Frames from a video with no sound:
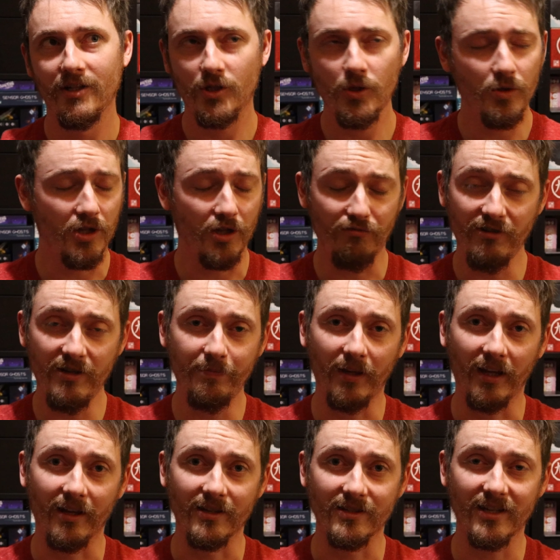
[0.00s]
2 to 3
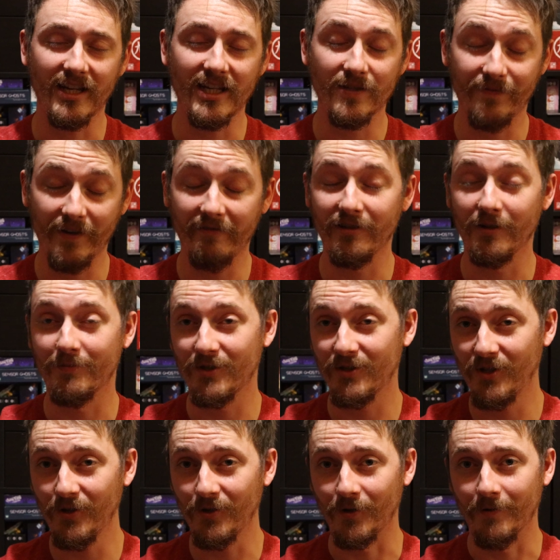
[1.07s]
players is very
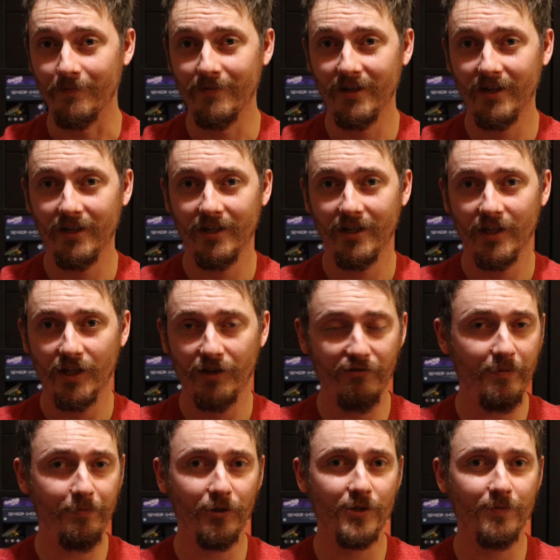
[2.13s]
obscure.
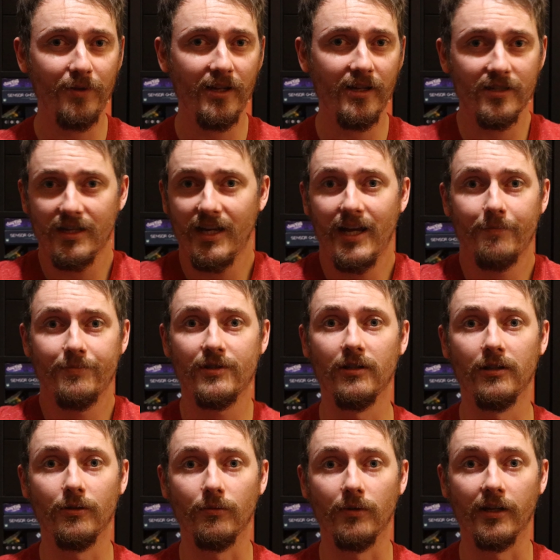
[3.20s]
3 plus players,
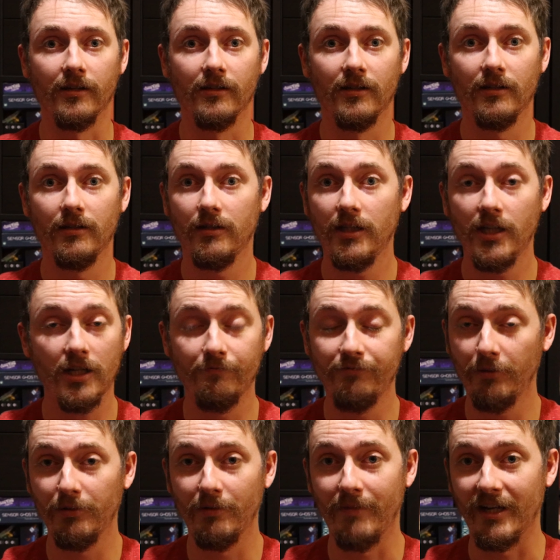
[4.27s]
absolutely. You can
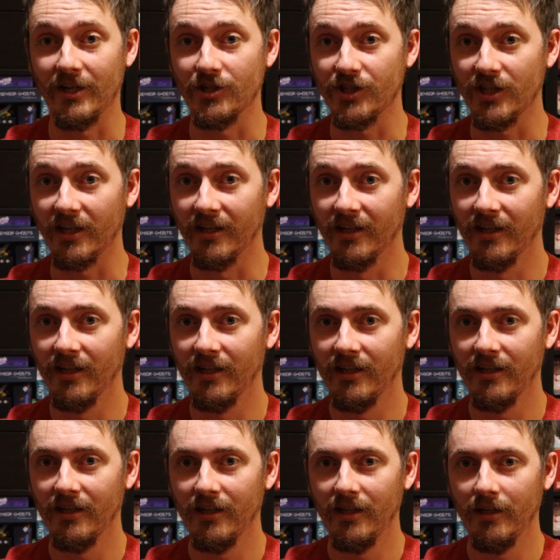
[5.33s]
probably manage that.
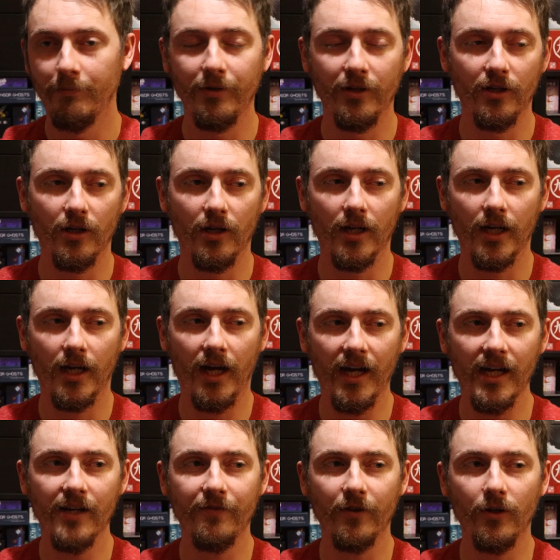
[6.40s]
But
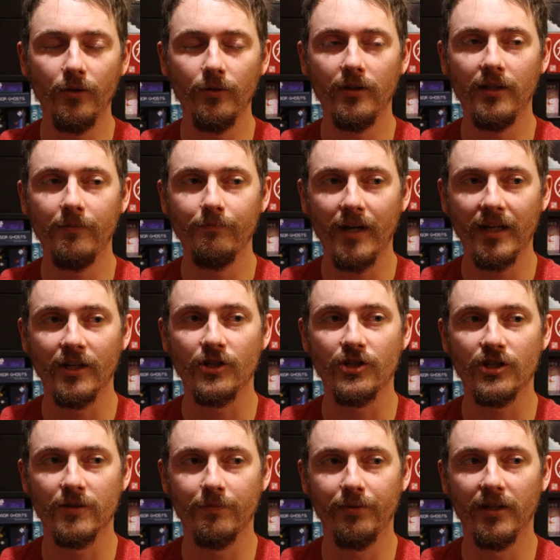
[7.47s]
I have only
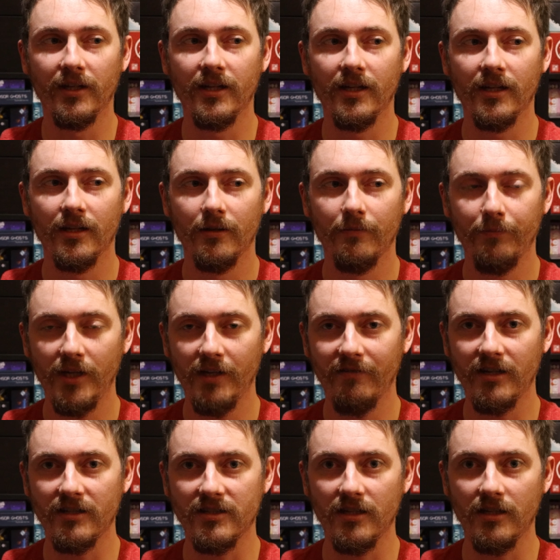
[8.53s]
managed to play Pier
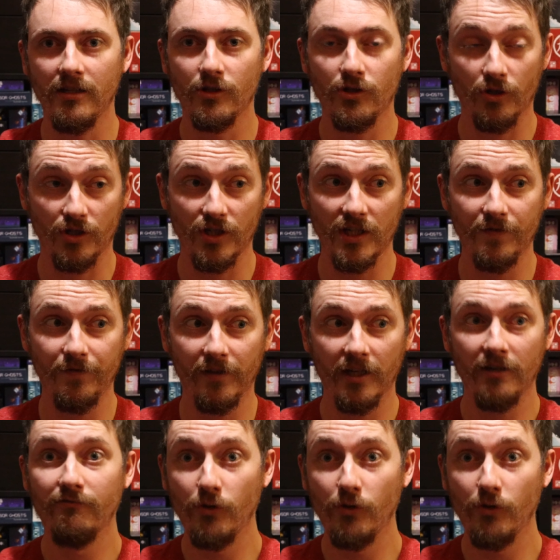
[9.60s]
18 successfully,